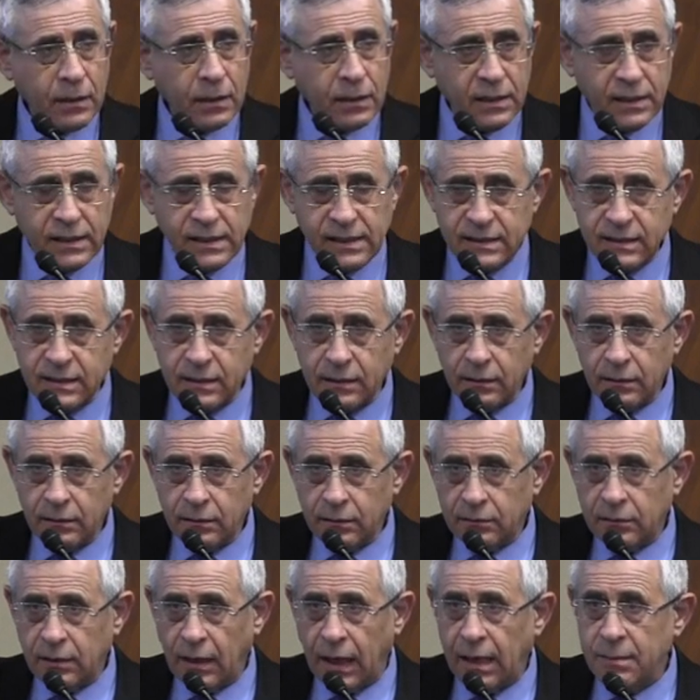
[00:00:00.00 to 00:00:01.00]
these
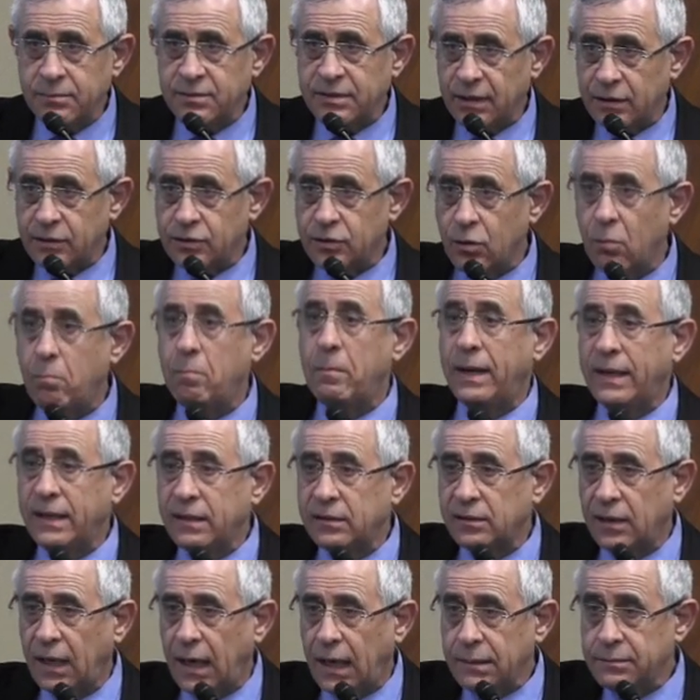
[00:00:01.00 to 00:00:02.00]
tribes are so
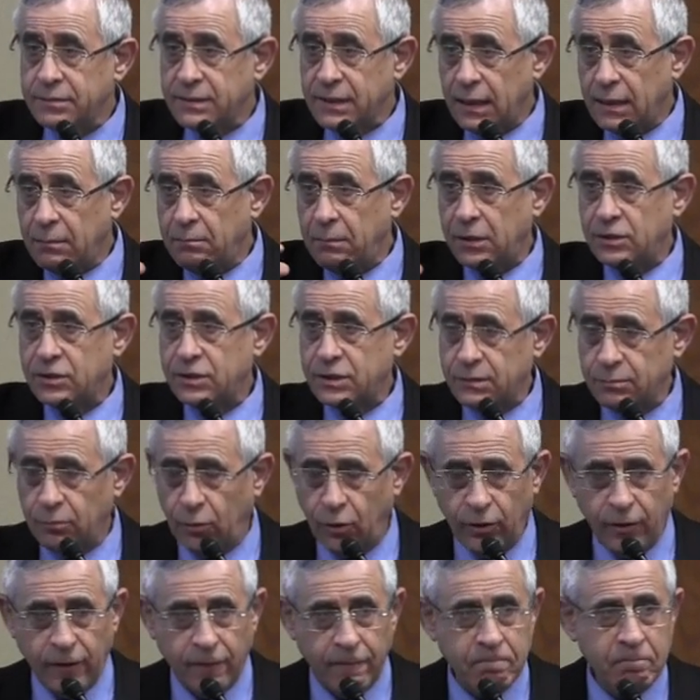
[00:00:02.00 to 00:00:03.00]
many tribes and much
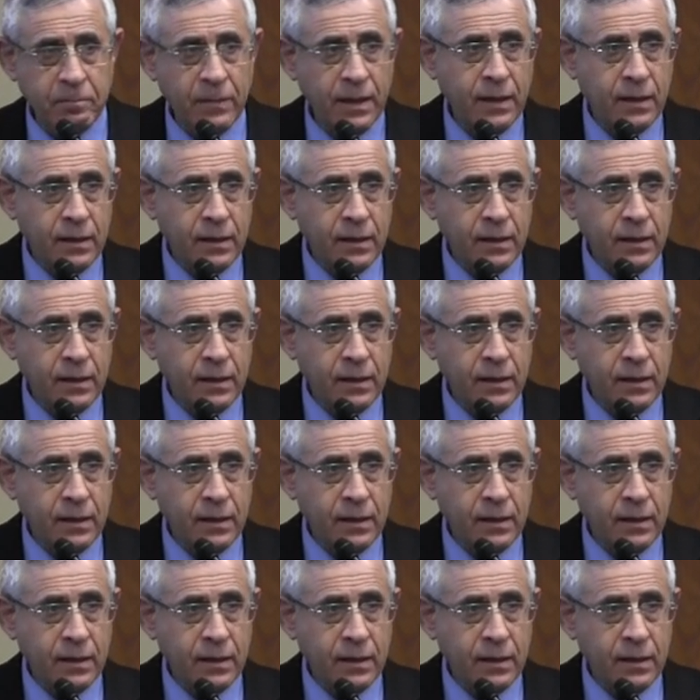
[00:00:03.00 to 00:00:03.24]
smaller.